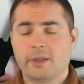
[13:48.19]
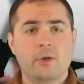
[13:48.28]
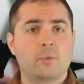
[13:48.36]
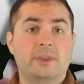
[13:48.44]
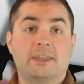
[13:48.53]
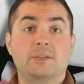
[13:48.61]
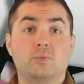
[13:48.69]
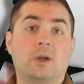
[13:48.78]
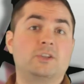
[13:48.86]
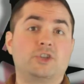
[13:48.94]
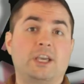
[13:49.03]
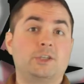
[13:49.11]
With this
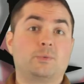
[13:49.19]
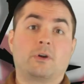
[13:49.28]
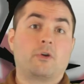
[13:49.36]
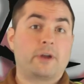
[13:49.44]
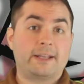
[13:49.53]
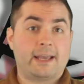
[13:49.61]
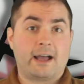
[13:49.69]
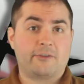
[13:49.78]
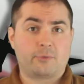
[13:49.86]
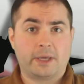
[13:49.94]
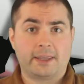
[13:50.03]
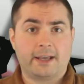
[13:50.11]
one change, we're already
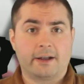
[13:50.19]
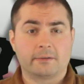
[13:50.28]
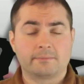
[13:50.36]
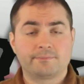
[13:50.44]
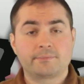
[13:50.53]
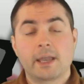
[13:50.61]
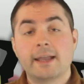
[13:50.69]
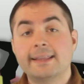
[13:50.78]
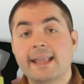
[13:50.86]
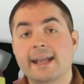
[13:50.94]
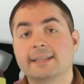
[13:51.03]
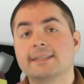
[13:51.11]
halfway there.
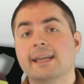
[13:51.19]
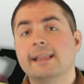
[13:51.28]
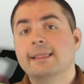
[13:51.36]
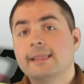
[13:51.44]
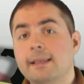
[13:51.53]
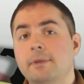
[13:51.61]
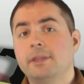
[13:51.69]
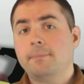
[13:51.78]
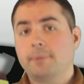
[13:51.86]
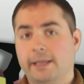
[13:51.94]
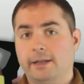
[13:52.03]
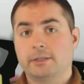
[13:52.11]
Next, limit the
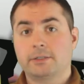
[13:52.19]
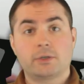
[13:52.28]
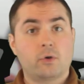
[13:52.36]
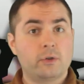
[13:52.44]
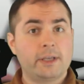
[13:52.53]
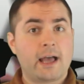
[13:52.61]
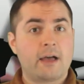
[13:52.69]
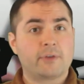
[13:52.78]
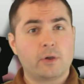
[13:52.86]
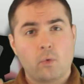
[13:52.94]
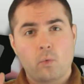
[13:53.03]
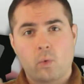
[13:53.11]
players to only
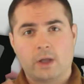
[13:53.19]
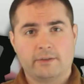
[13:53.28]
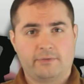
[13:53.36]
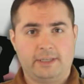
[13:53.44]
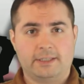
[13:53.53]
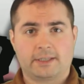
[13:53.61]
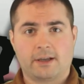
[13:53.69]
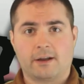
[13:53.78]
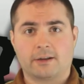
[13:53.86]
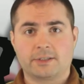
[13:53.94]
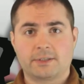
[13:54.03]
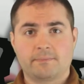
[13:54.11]
having 1 of these
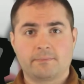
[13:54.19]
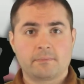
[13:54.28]
cards.